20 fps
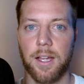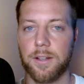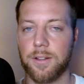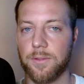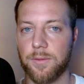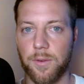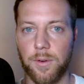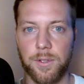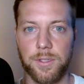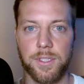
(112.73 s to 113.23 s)

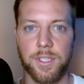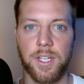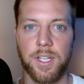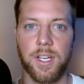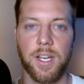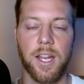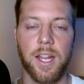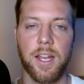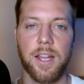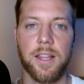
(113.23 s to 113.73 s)

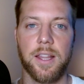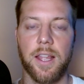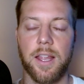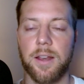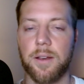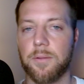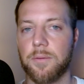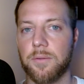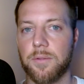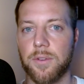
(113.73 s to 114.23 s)
divorcing and
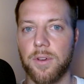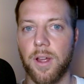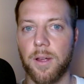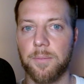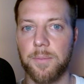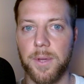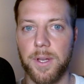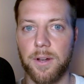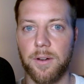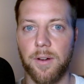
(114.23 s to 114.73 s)
then
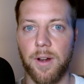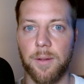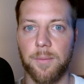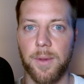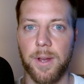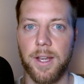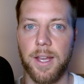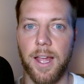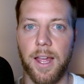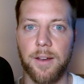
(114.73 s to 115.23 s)
not being around
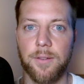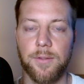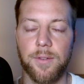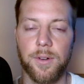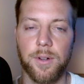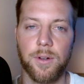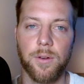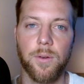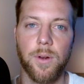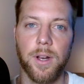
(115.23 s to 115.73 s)
my dad
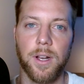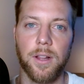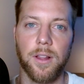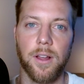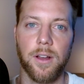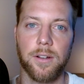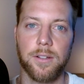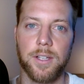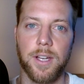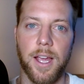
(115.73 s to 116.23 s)
for quite a
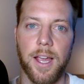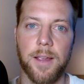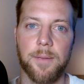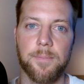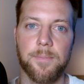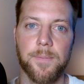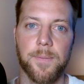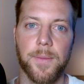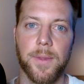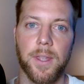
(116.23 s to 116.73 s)
long time.